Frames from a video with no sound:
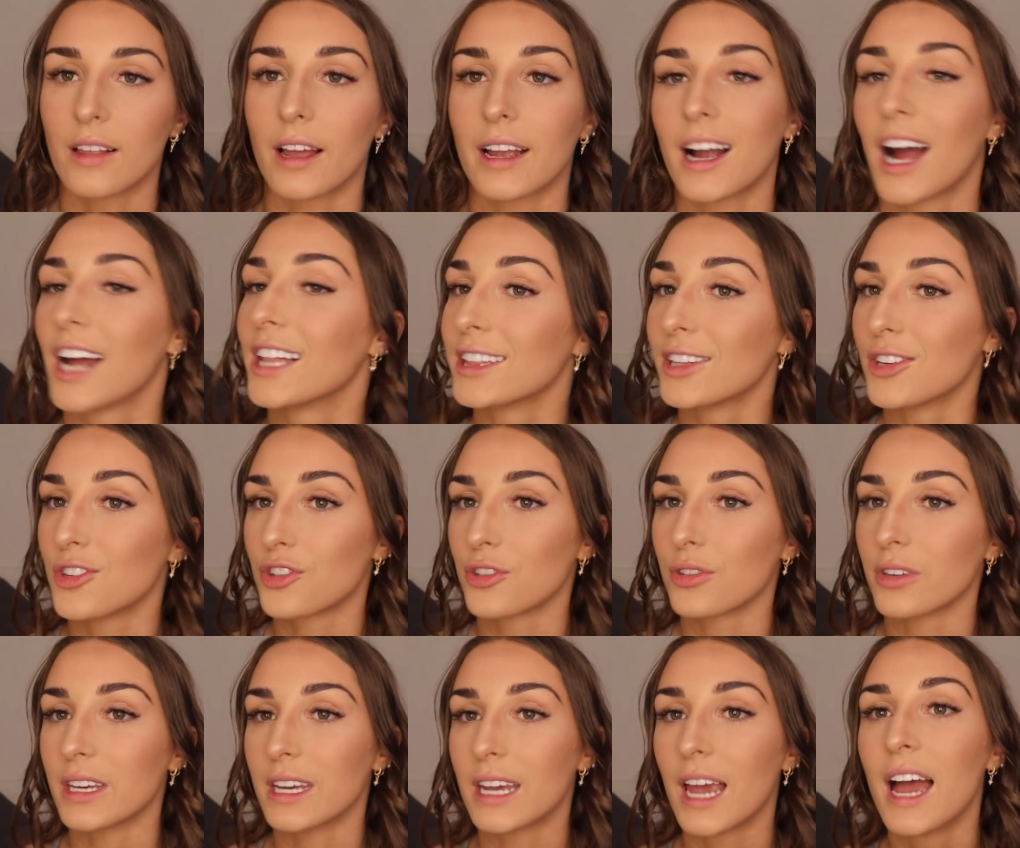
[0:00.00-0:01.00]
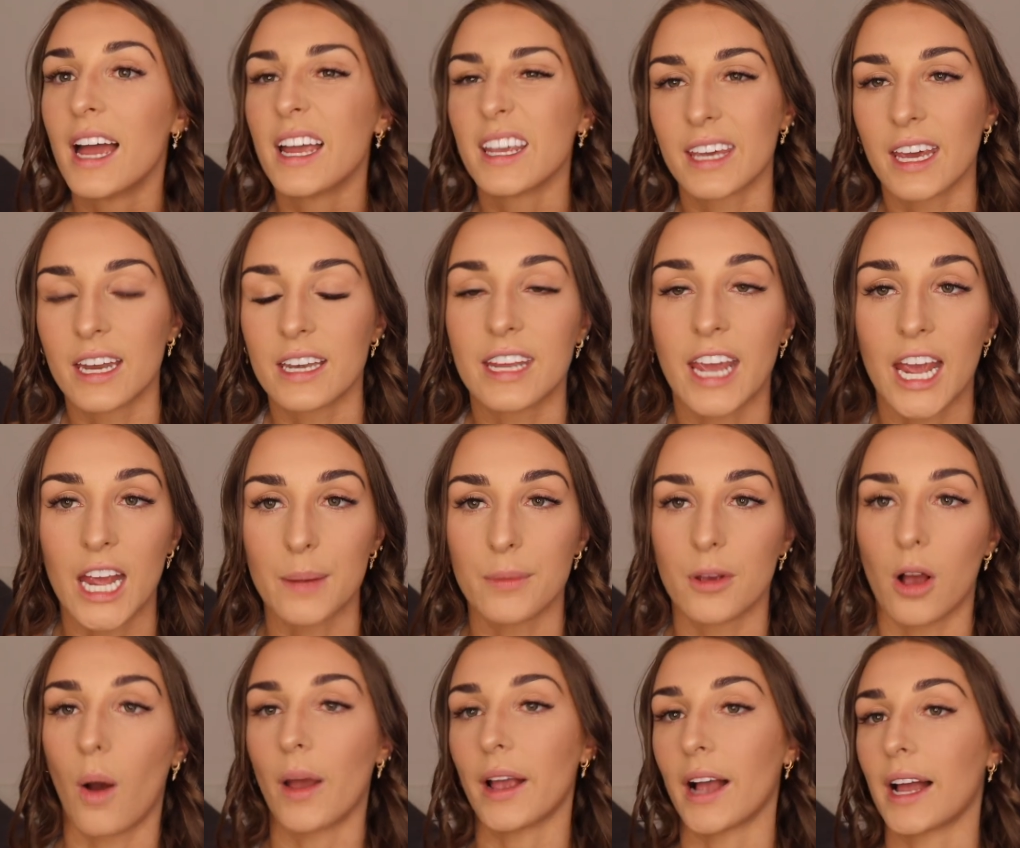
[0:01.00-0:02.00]
Like I literally can
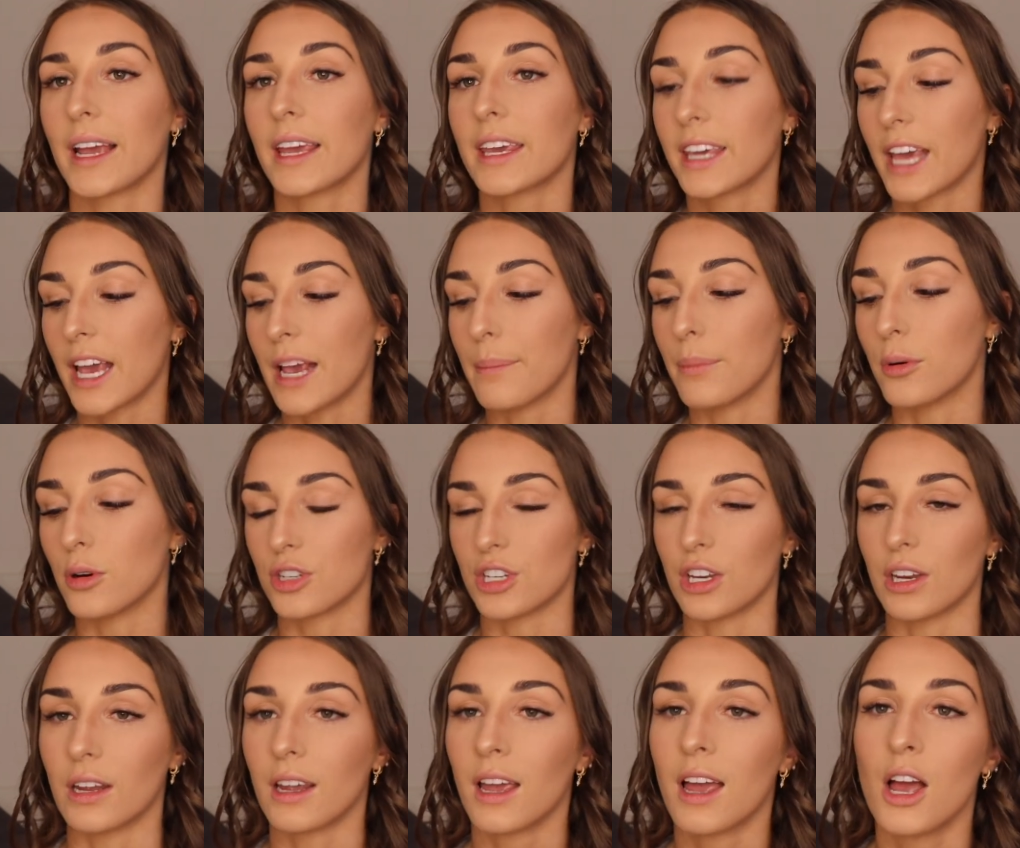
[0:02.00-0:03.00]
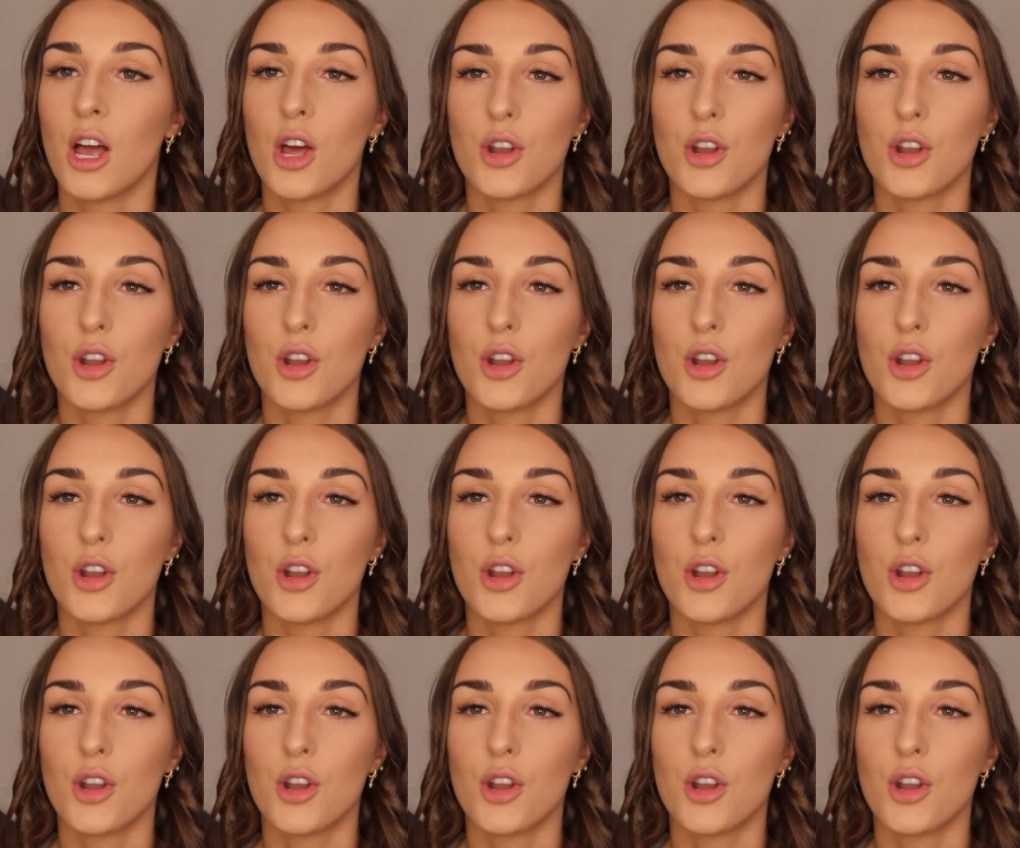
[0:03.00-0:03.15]
keep going. I can keep pushing.